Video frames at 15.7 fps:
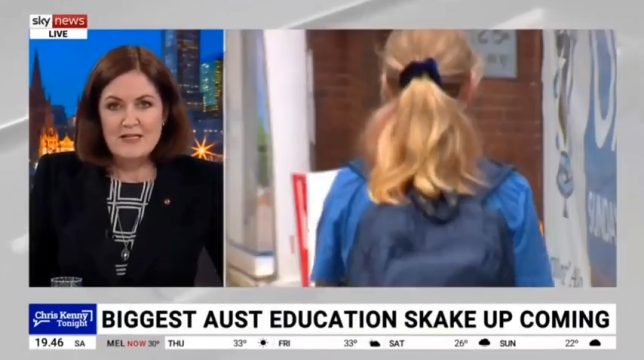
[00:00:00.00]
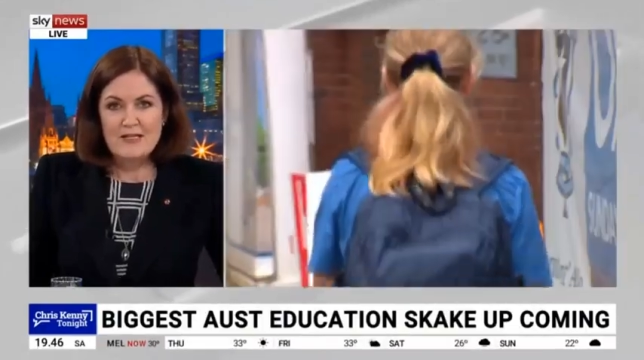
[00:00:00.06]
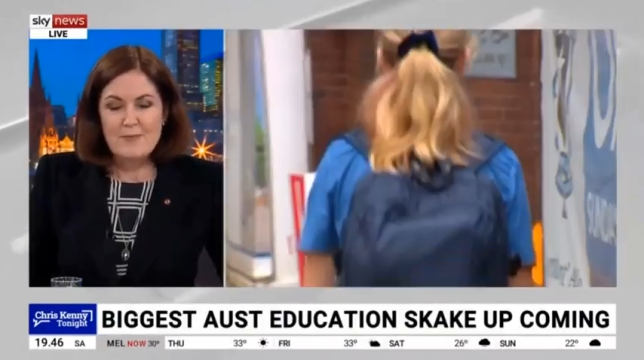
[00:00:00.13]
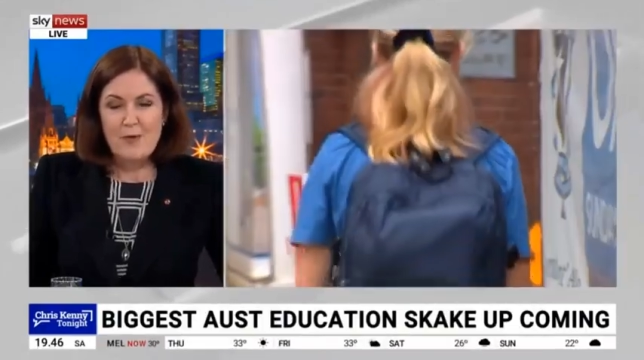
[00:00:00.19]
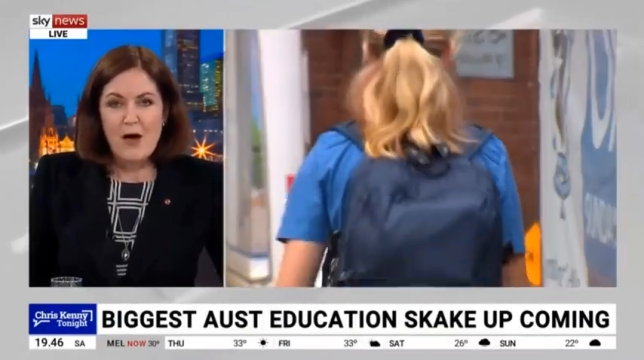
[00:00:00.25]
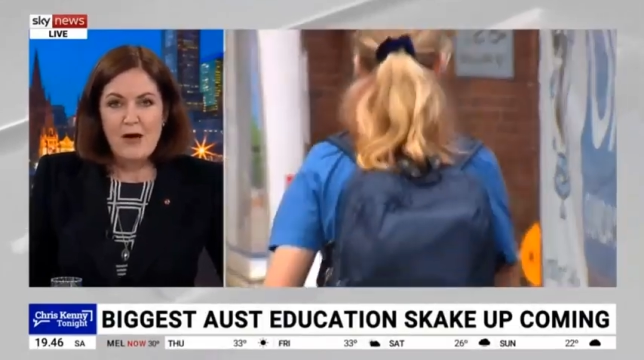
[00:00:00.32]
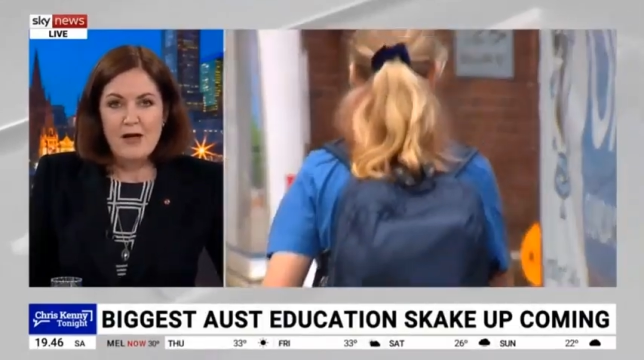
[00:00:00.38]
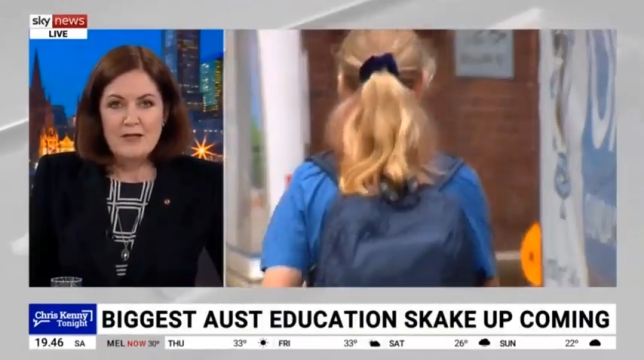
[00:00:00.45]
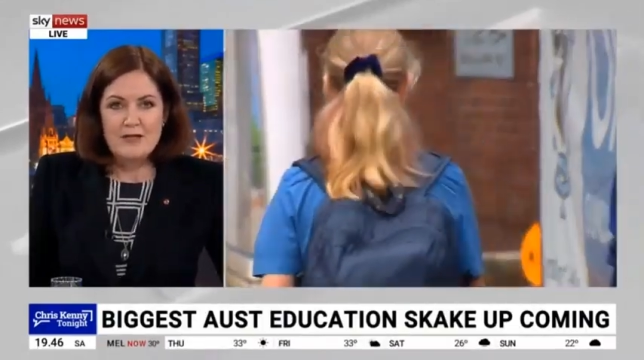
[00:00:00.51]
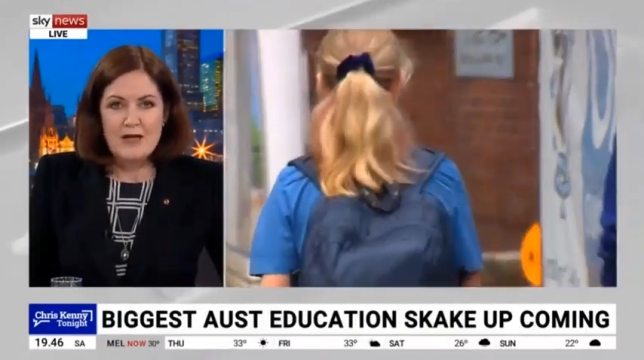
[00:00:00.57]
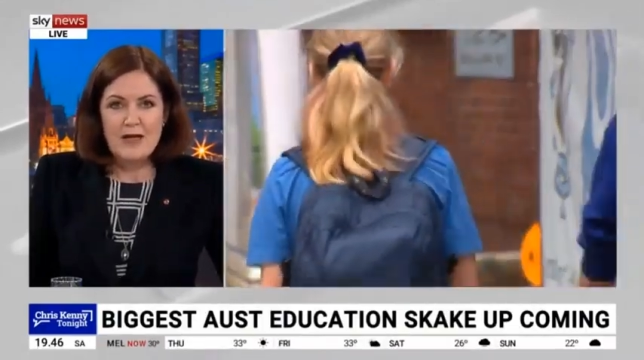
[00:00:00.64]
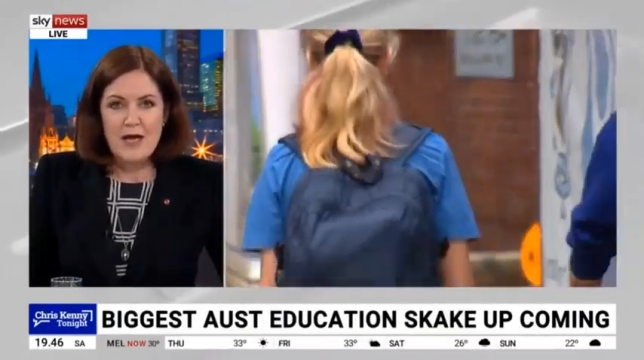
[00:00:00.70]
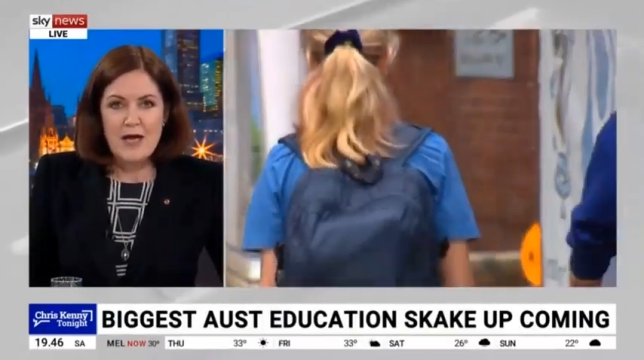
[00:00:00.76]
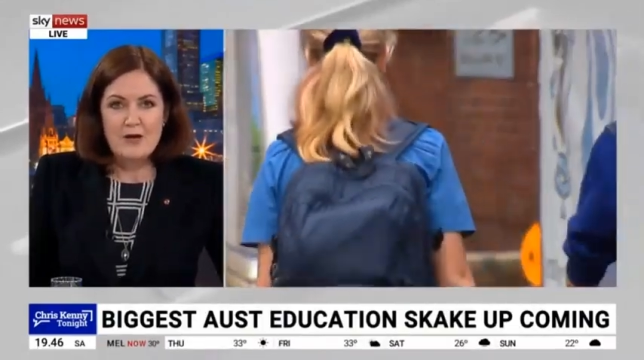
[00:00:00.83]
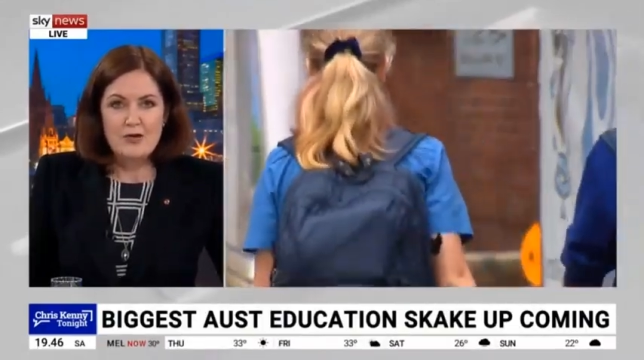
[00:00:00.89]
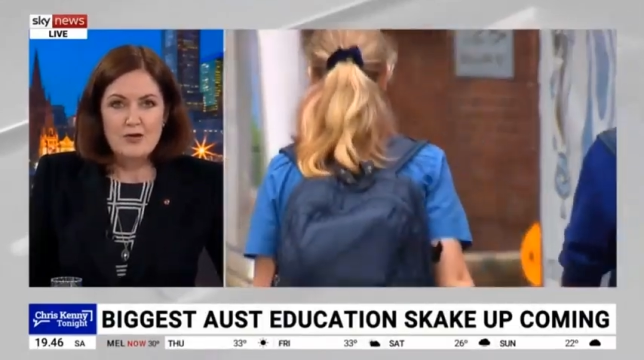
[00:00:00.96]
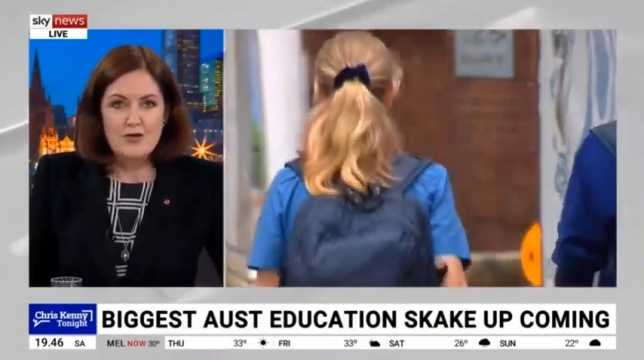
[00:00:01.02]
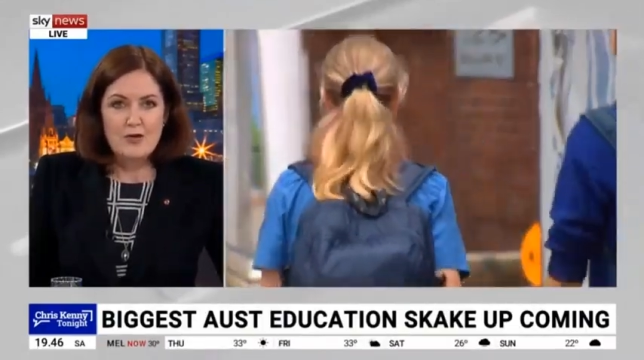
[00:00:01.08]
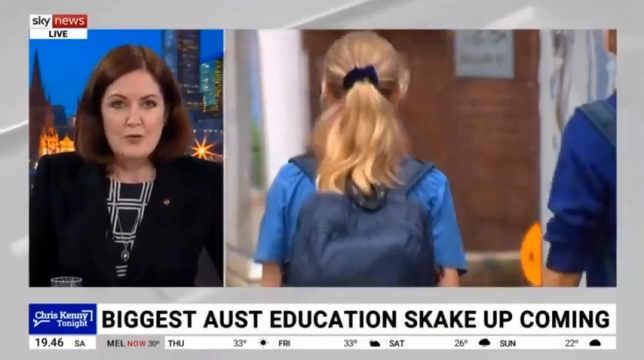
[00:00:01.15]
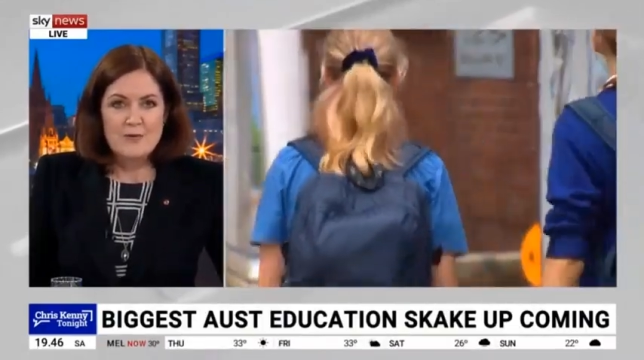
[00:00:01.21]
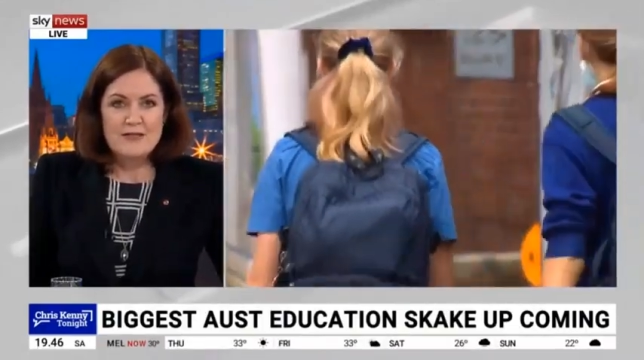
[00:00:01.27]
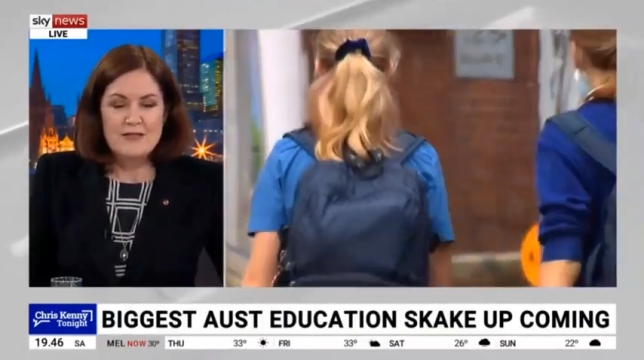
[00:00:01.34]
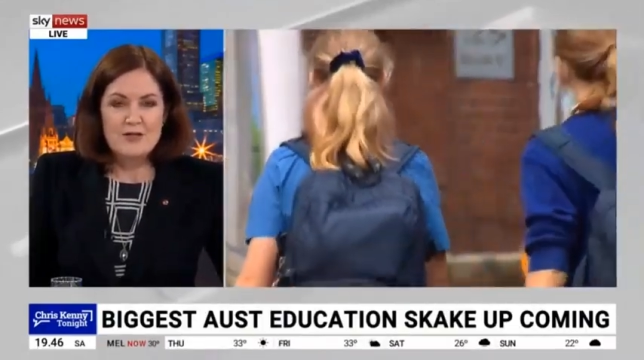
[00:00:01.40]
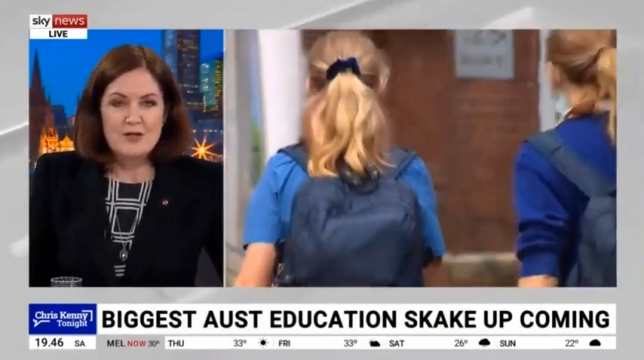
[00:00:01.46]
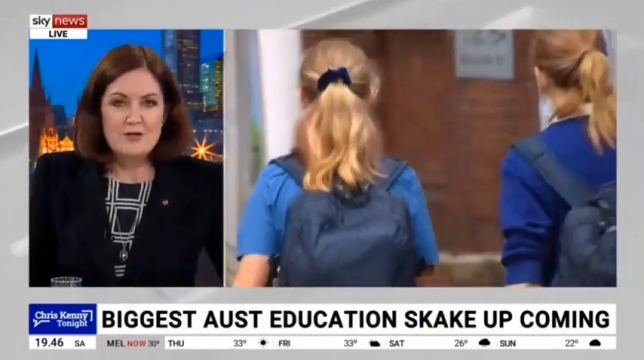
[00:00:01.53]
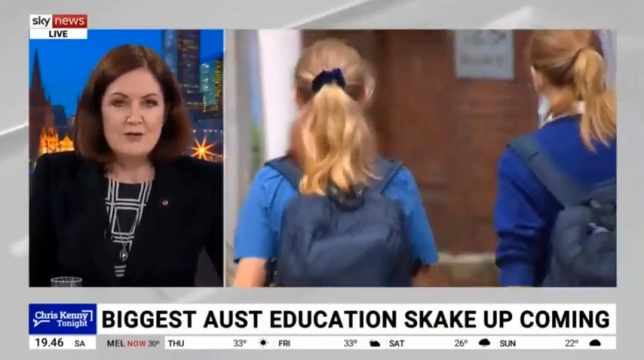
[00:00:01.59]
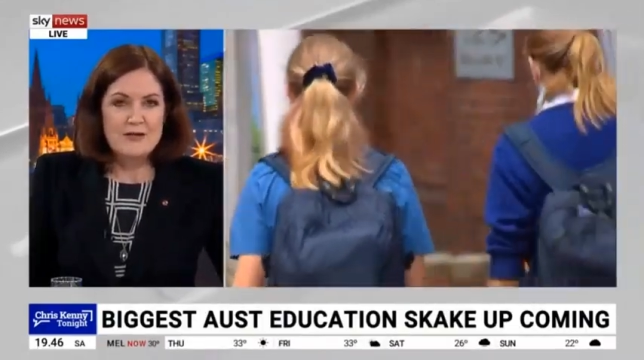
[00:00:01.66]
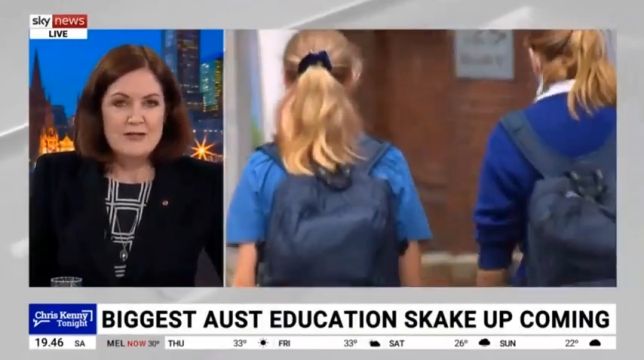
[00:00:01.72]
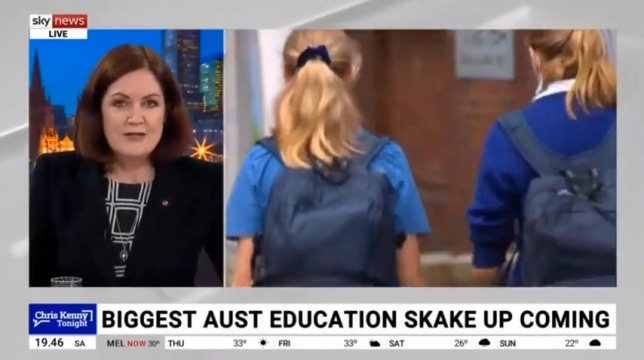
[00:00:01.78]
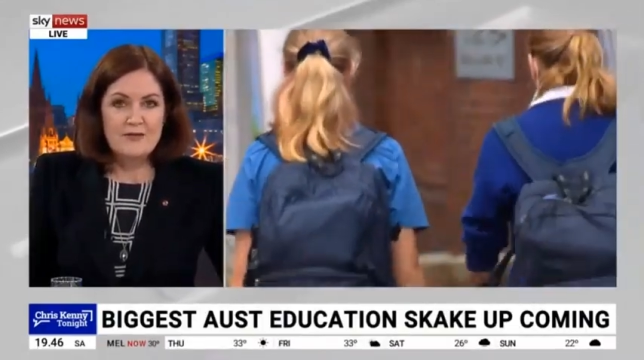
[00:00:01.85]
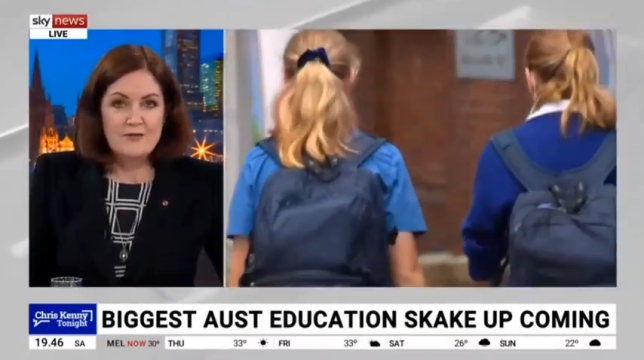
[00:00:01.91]
despite uh, an enormous
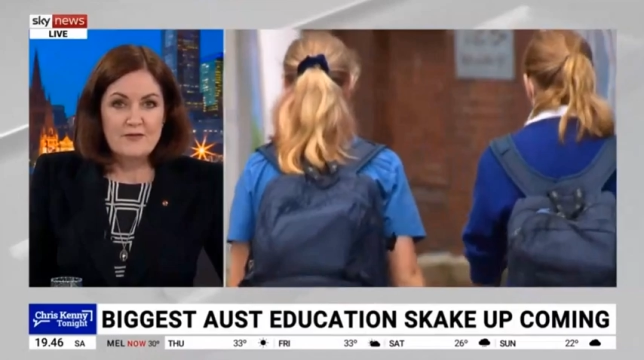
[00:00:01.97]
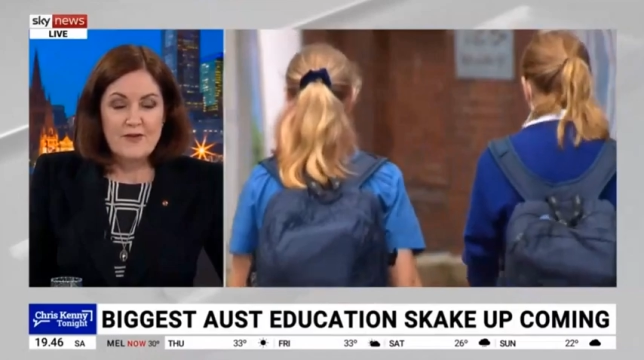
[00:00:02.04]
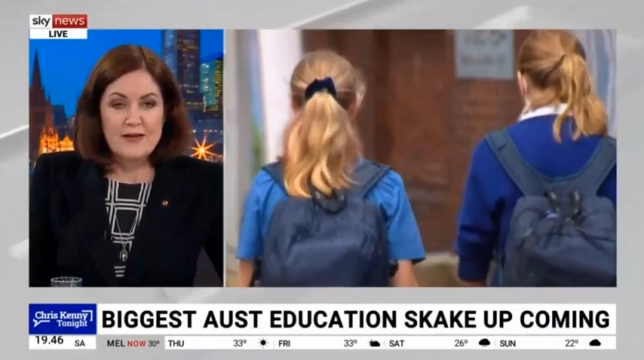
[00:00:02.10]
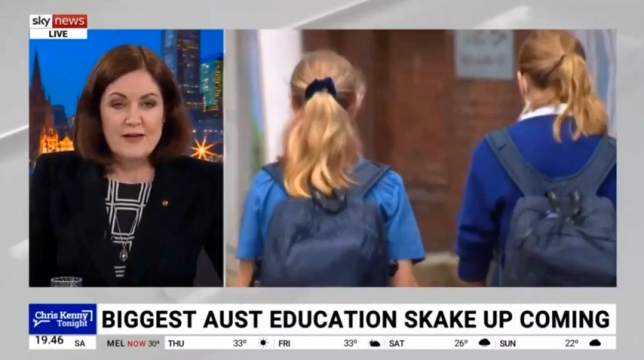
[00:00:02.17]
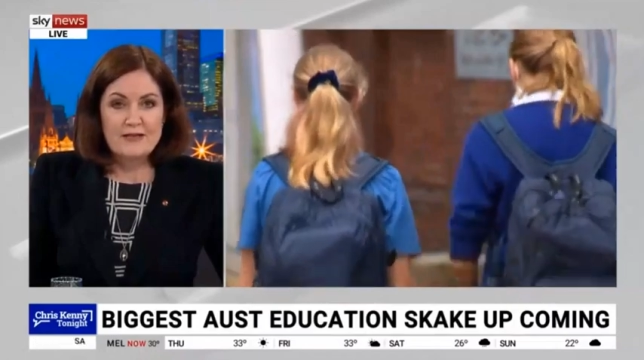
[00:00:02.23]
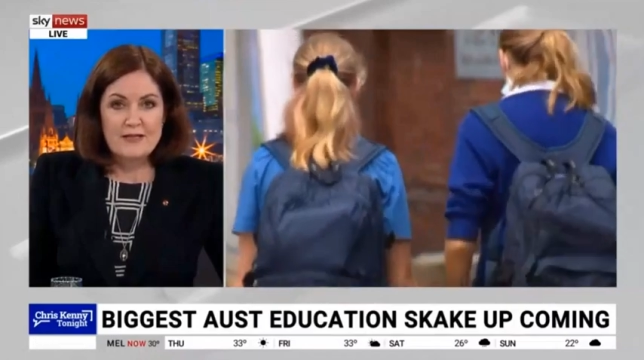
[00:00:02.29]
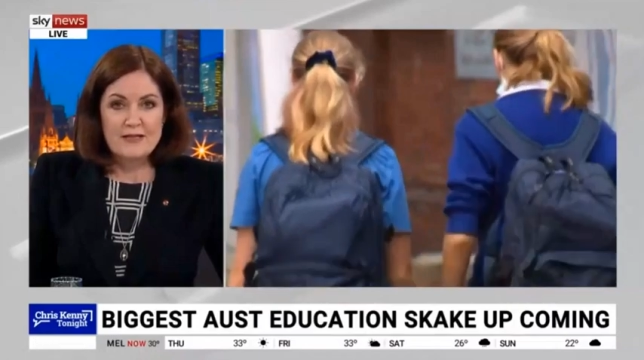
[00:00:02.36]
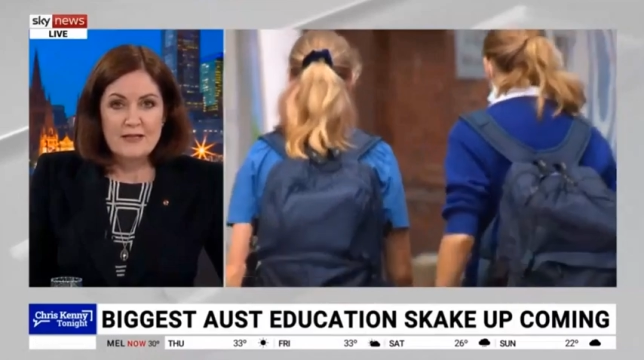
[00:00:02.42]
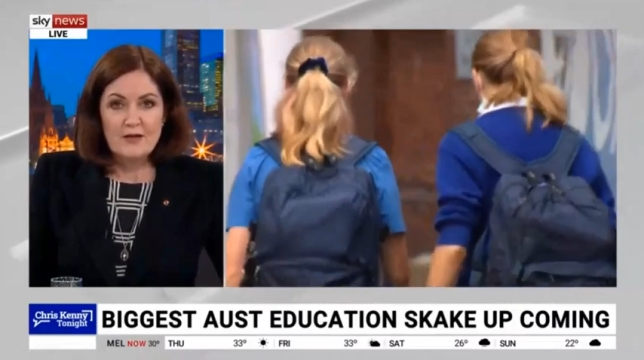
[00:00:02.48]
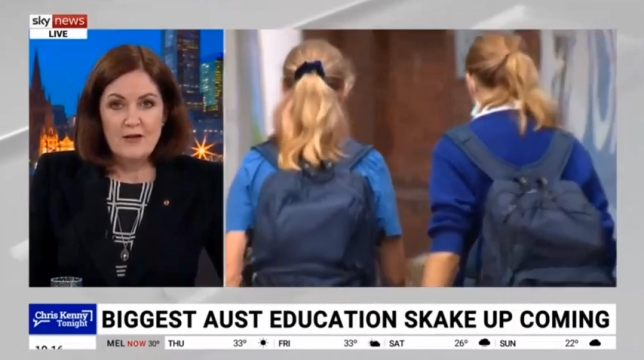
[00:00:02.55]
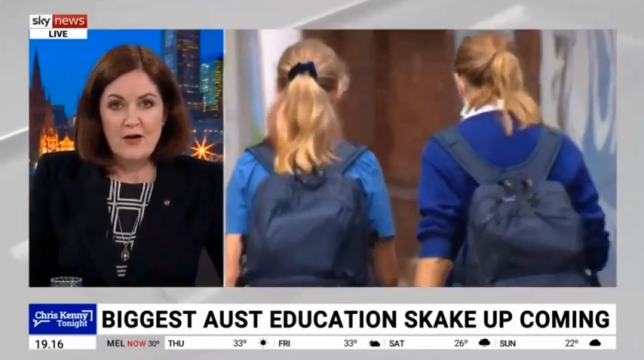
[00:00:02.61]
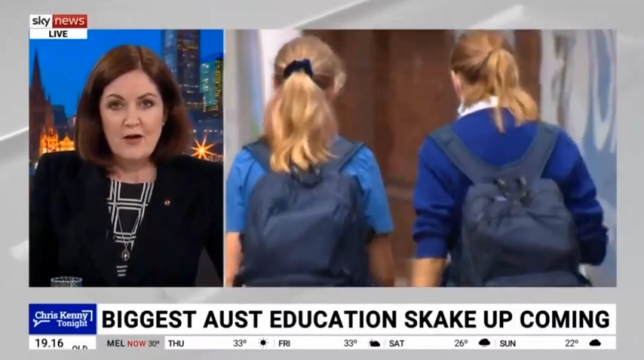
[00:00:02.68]
increase in funding